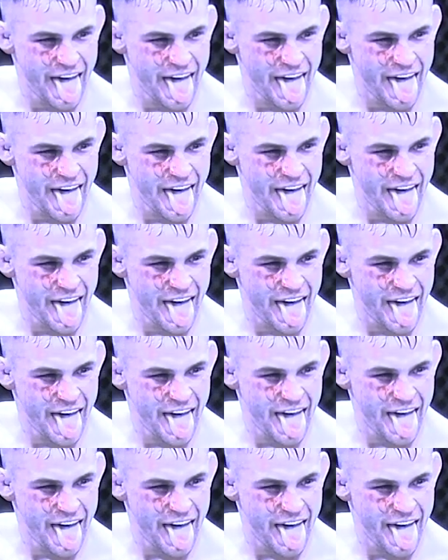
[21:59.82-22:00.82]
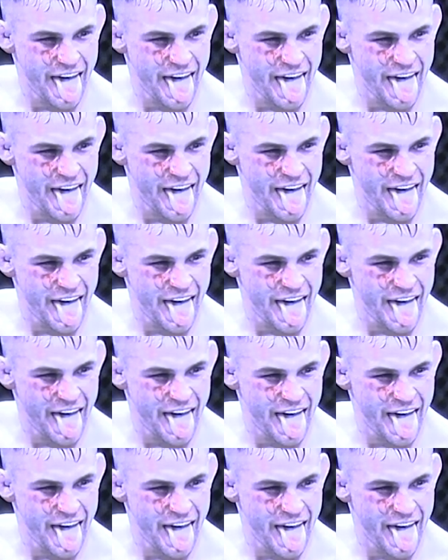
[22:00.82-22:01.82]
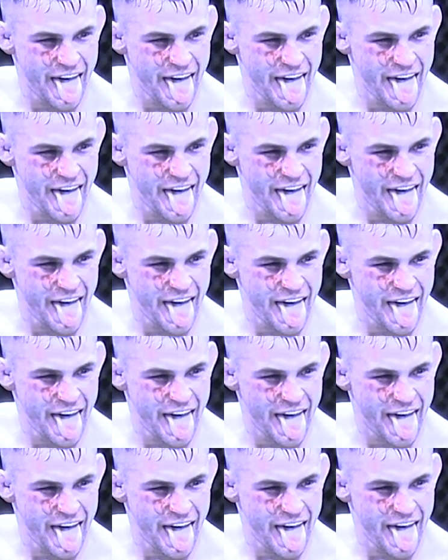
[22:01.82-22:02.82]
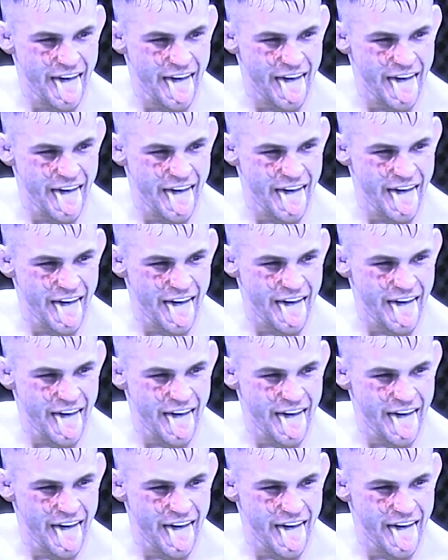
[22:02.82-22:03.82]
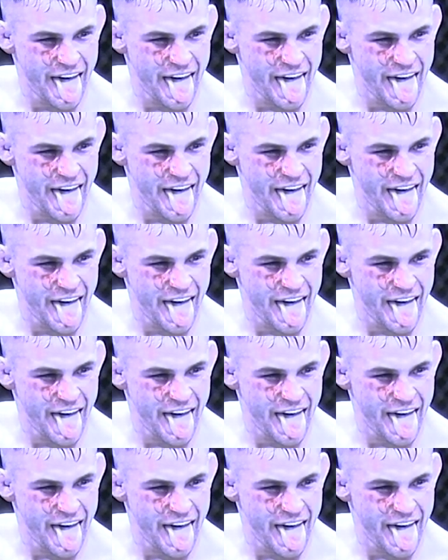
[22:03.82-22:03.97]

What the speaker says: (silent)